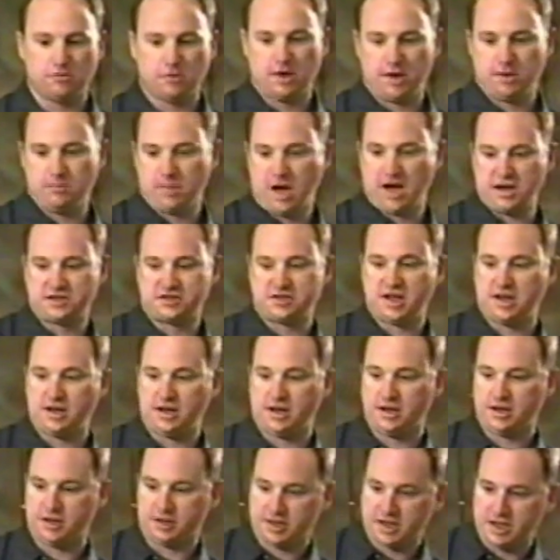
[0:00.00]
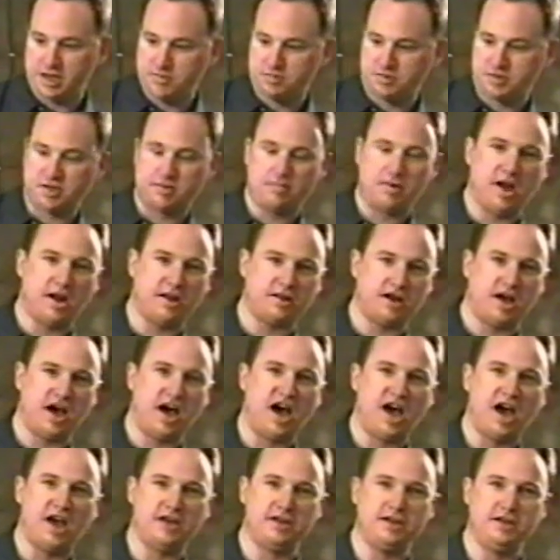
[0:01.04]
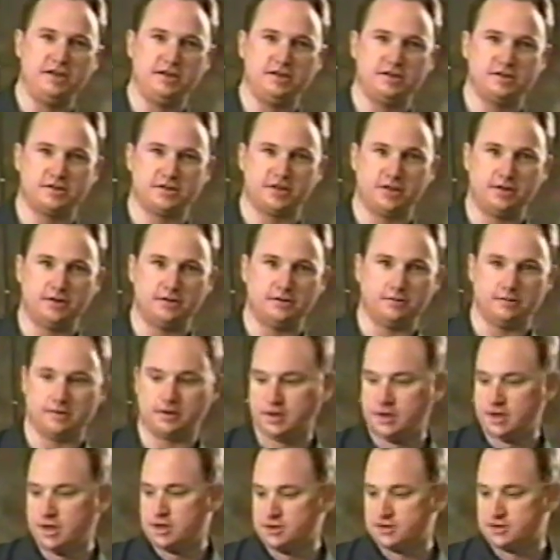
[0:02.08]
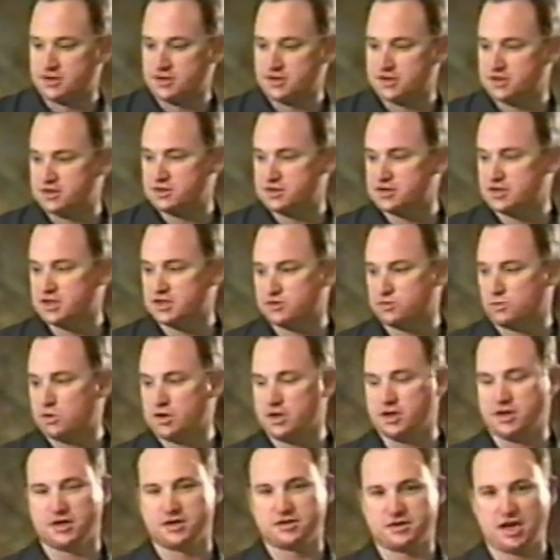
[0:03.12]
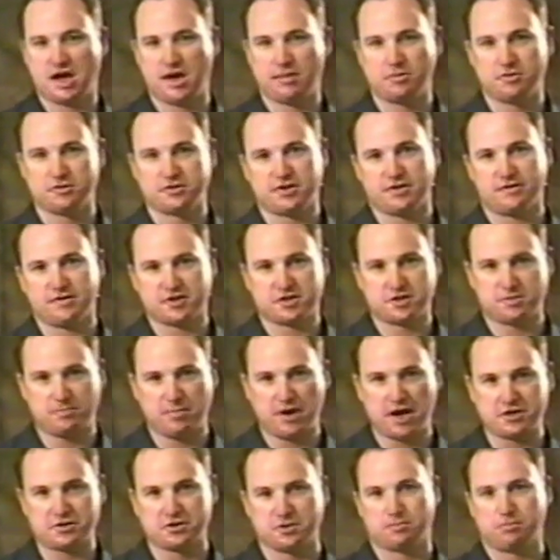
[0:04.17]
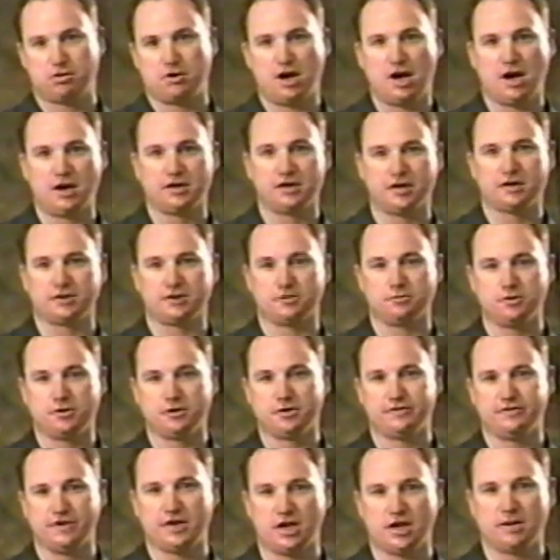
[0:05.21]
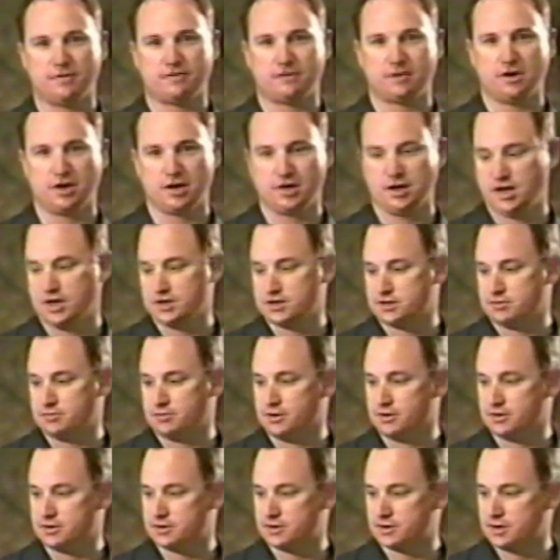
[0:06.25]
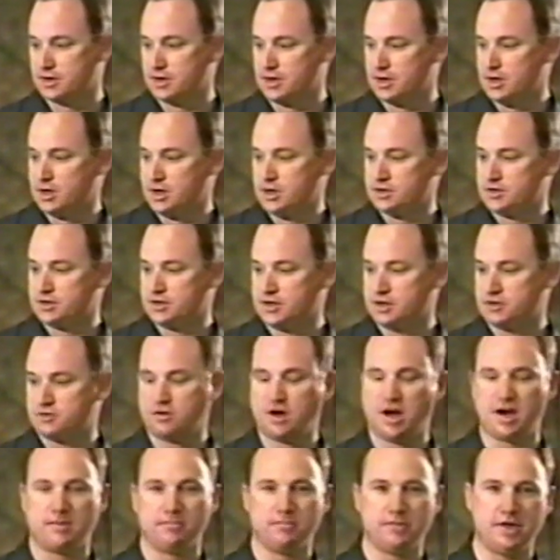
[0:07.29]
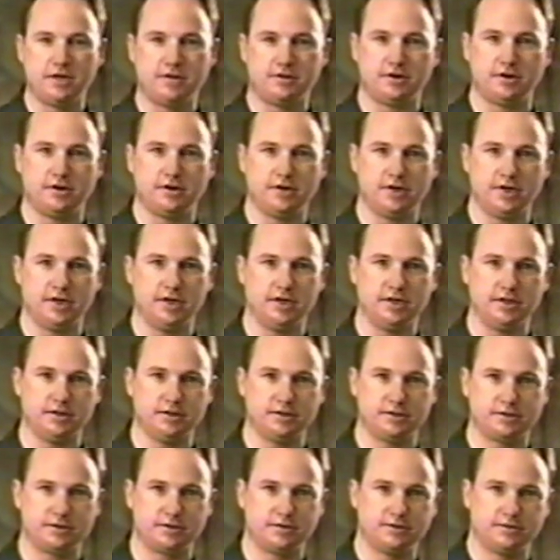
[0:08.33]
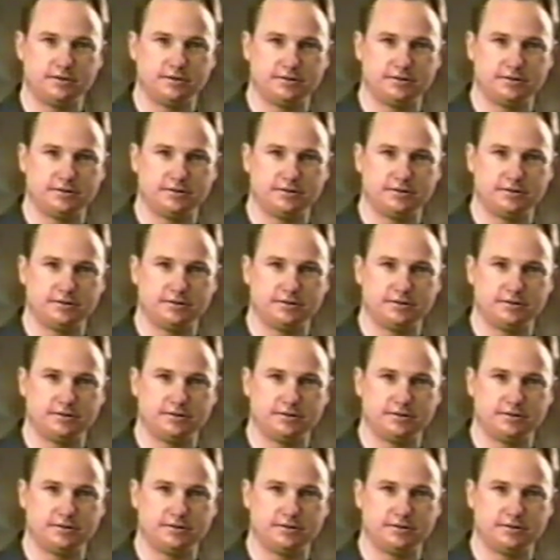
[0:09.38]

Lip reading: and it keeps him out of the high heat zone. So this is just one of the examples of a special product that we'll develop for our customers to try to meet their needs.